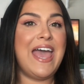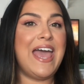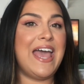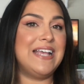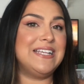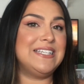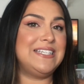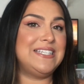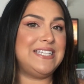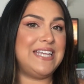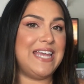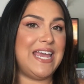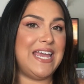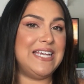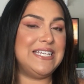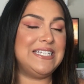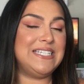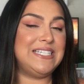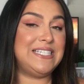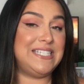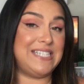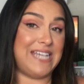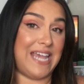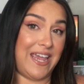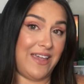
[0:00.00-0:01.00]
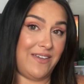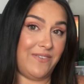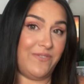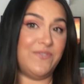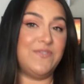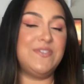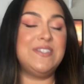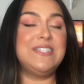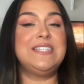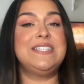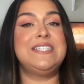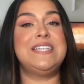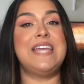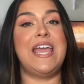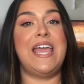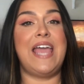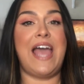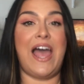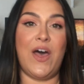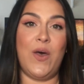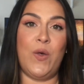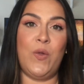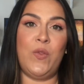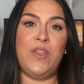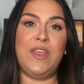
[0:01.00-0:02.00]
Stay safe, stay
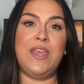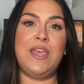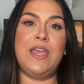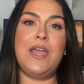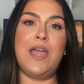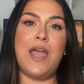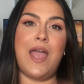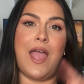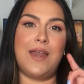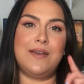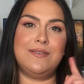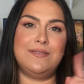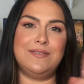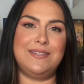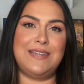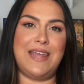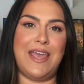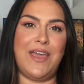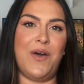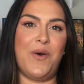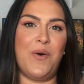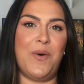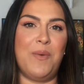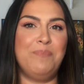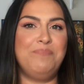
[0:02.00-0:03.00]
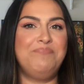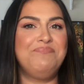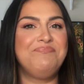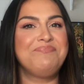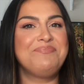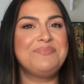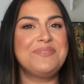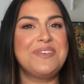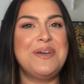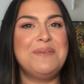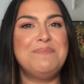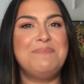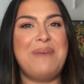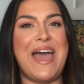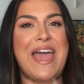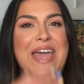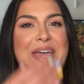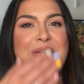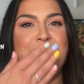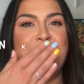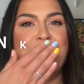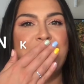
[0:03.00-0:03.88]
healthy, and stay home. Bye.